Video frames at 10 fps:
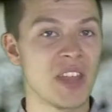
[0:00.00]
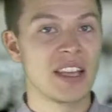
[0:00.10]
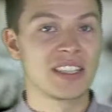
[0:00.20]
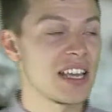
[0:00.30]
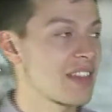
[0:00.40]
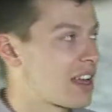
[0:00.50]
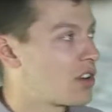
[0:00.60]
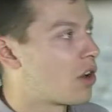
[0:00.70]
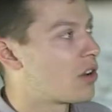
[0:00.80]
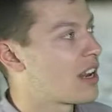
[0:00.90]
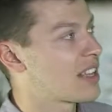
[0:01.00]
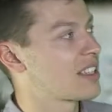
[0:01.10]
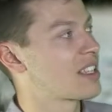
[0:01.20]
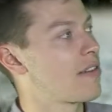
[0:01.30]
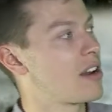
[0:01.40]
Saying that, not
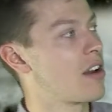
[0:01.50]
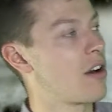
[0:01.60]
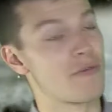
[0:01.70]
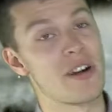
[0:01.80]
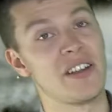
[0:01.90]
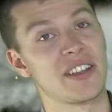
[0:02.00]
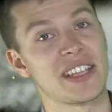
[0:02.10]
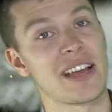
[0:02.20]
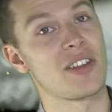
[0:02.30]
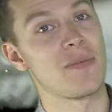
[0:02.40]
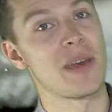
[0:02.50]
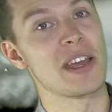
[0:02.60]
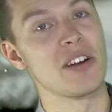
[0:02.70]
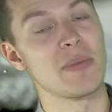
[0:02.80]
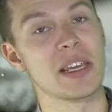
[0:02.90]
necessarily a lot of rain in the south, it may
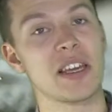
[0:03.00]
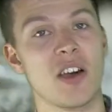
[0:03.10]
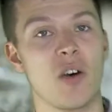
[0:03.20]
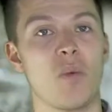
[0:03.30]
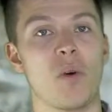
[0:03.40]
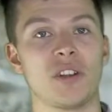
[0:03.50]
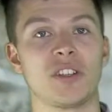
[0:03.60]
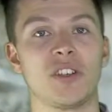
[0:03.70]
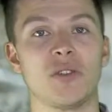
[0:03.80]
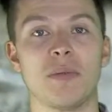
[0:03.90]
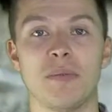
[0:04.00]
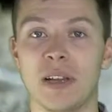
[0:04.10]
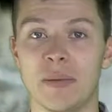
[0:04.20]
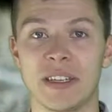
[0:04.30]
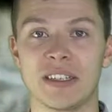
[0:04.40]
only be 1 or 2
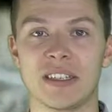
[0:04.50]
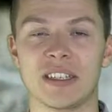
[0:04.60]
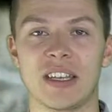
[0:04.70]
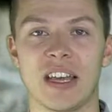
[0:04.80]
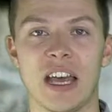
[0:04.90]
millimetres